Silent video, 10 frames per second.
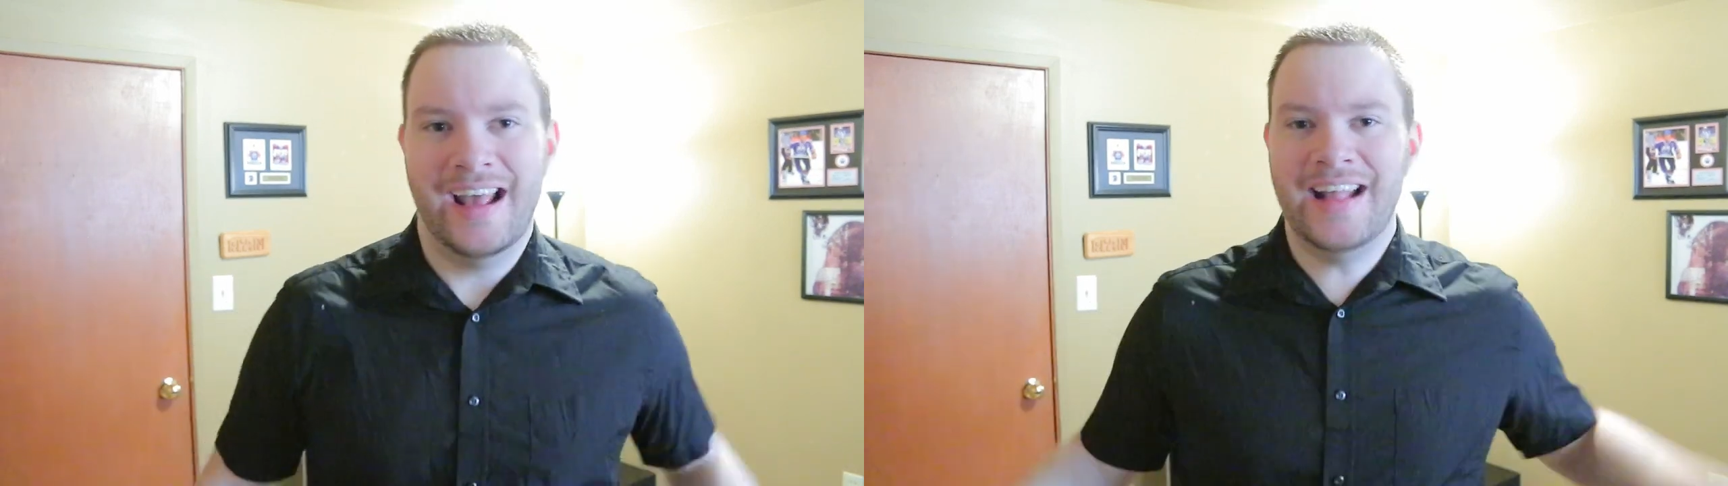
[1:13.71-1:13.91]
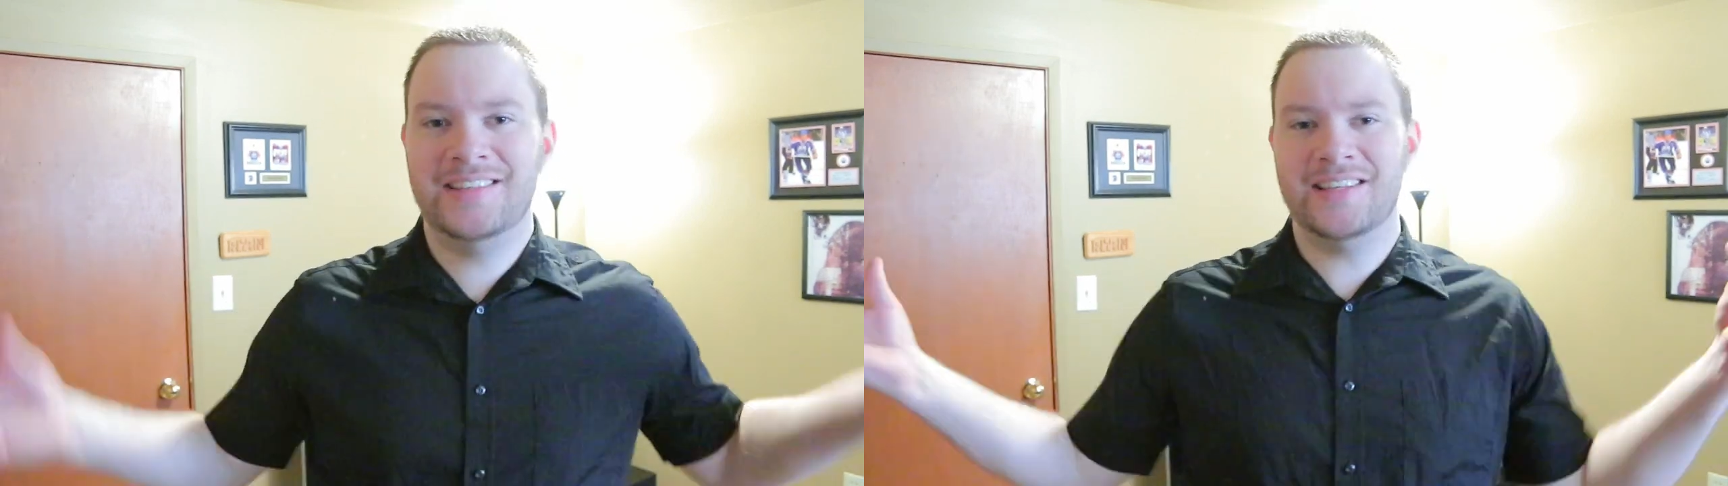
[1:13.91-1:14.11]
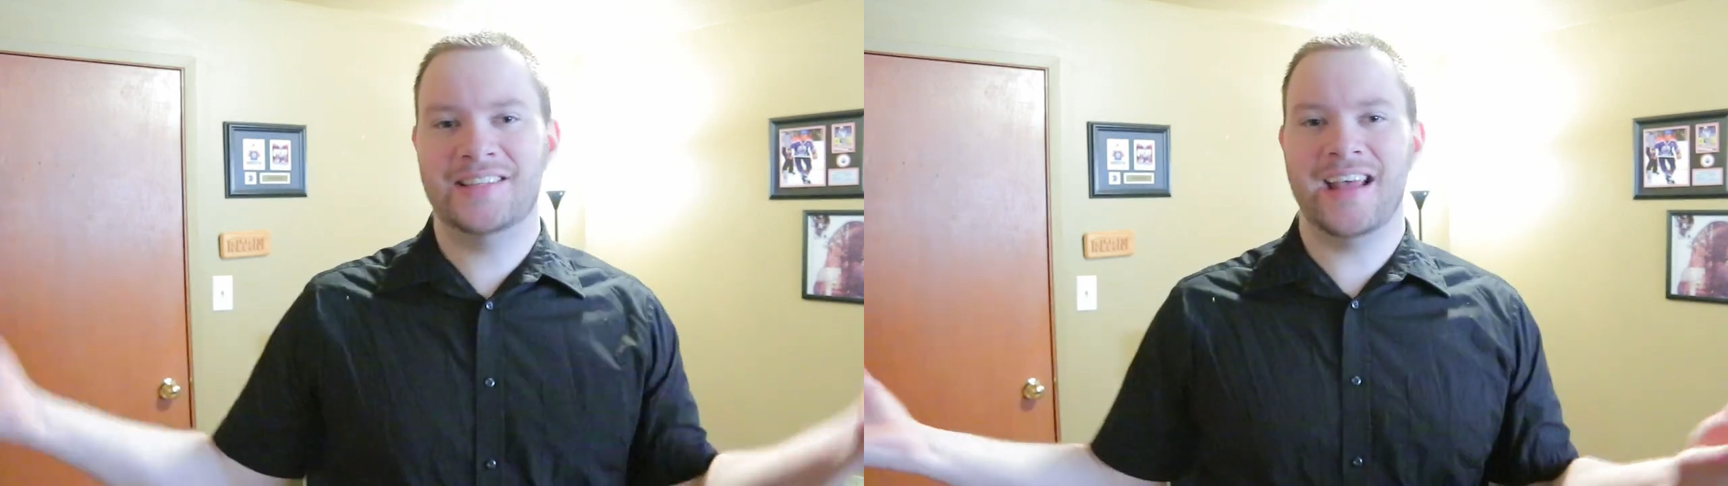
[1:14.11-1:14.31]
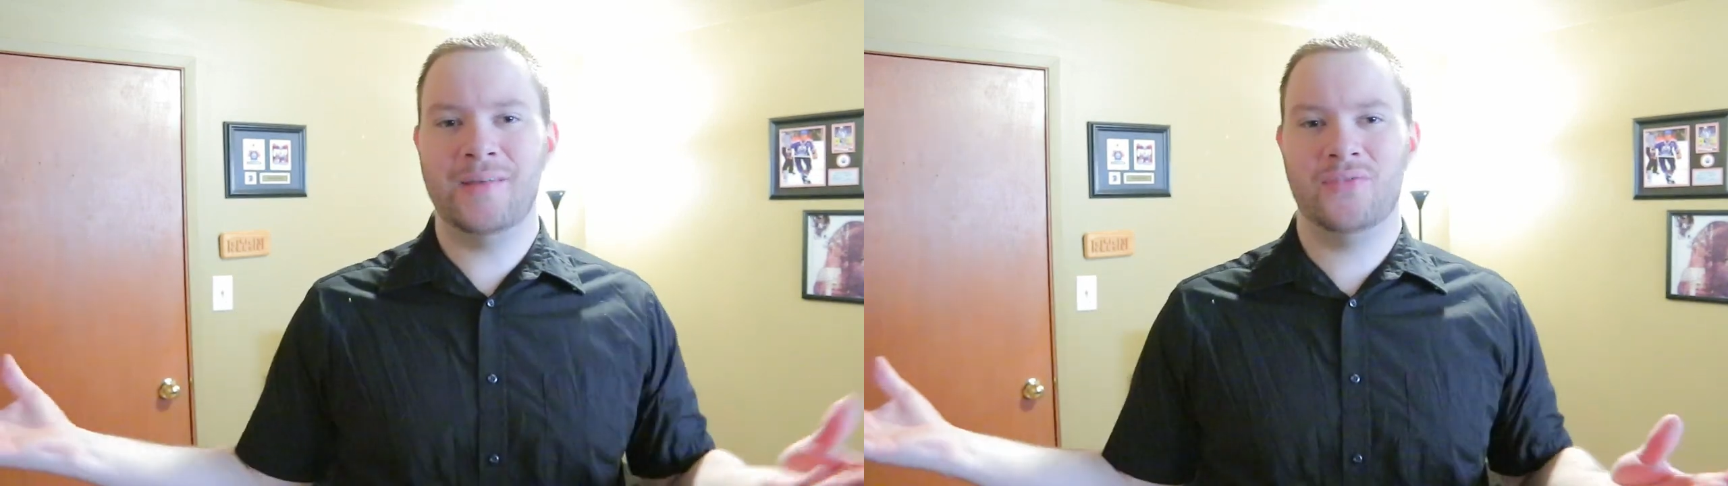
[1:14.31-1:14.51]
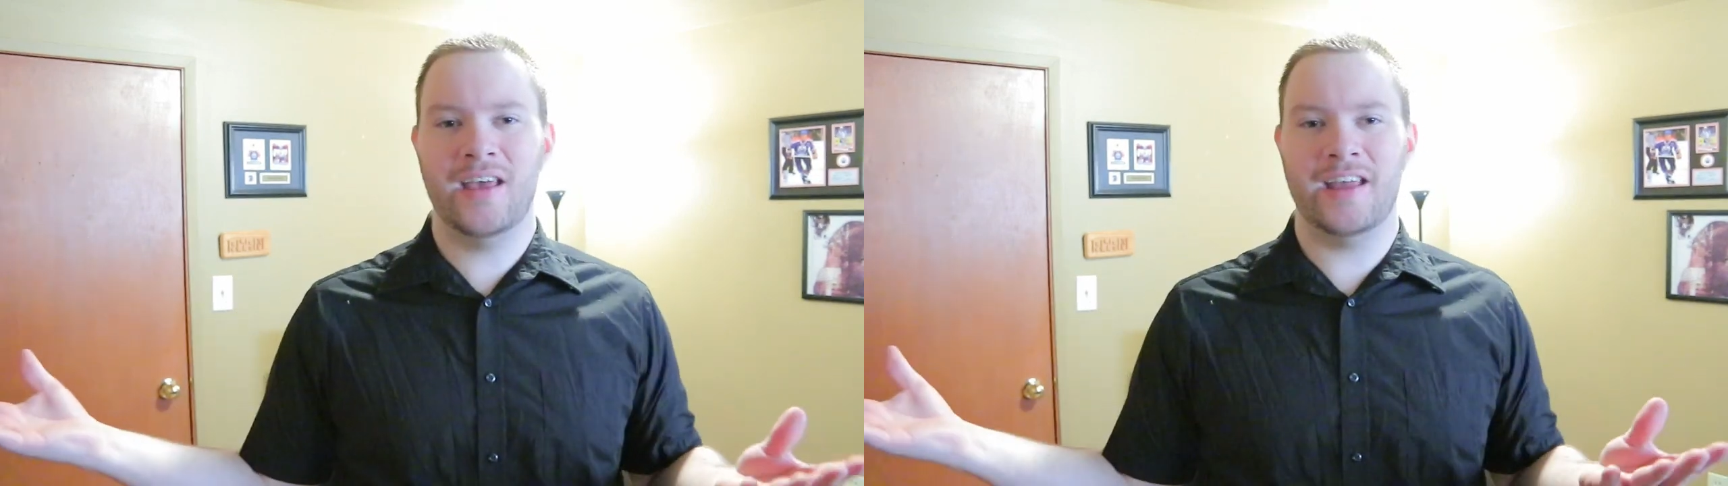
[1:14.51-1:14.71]
It's the
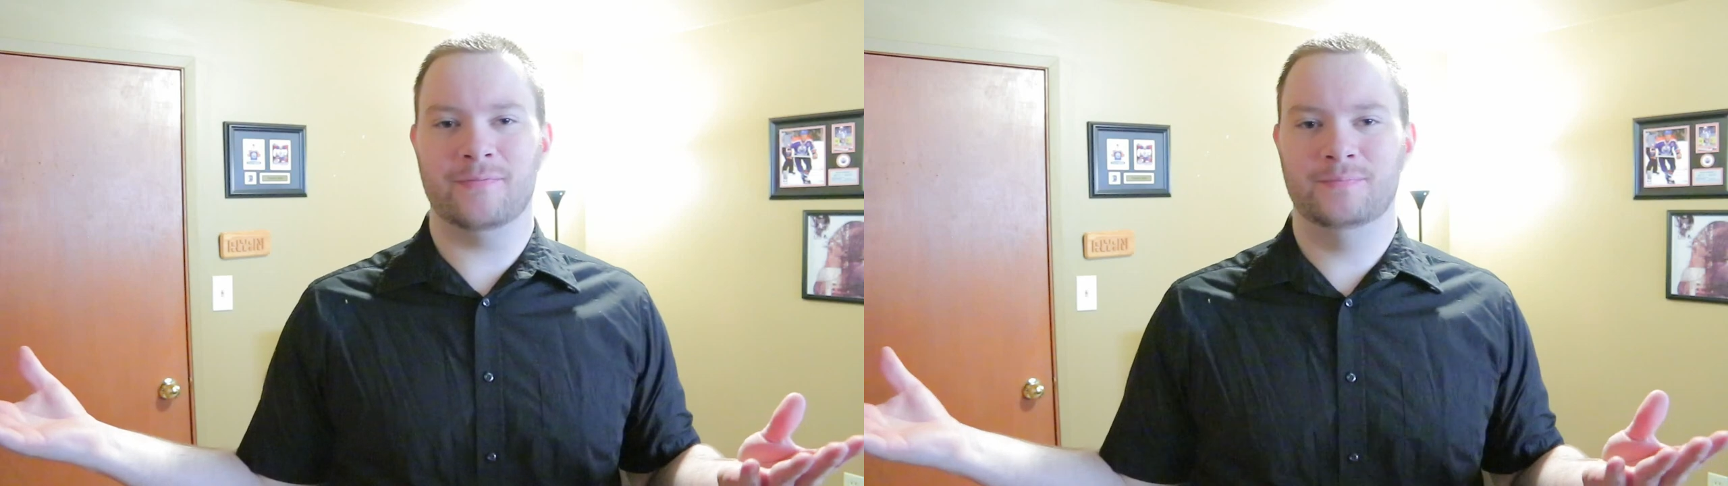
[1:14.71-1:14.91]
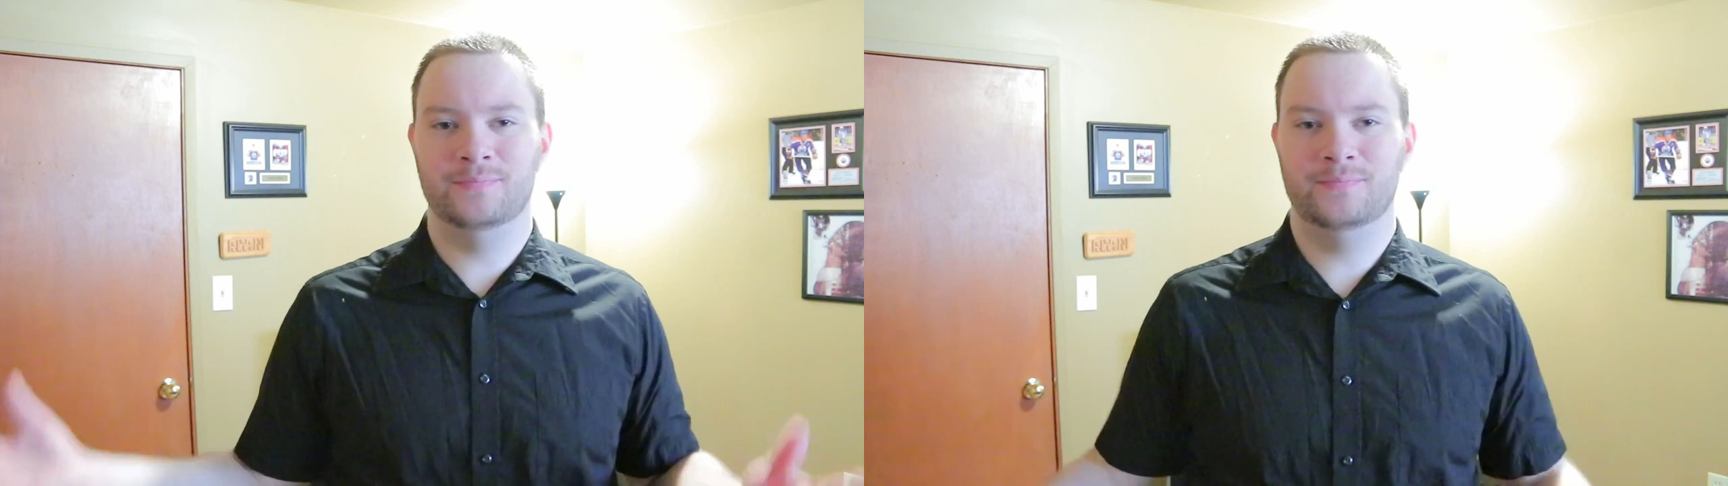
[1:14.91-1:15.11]
same thing.